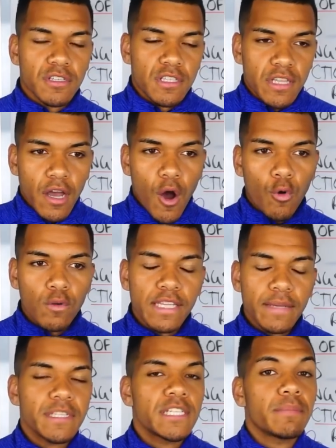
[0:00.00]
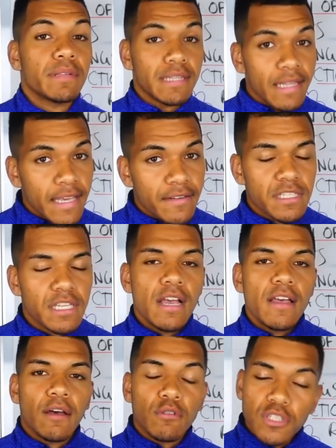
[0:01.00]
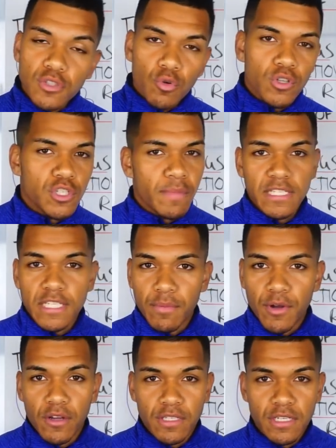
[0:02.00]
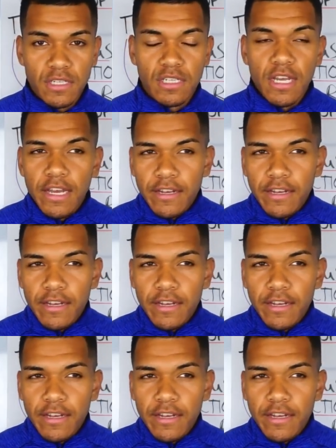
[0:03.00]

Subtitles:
the old limiting beliefs that were stored into my subconscious.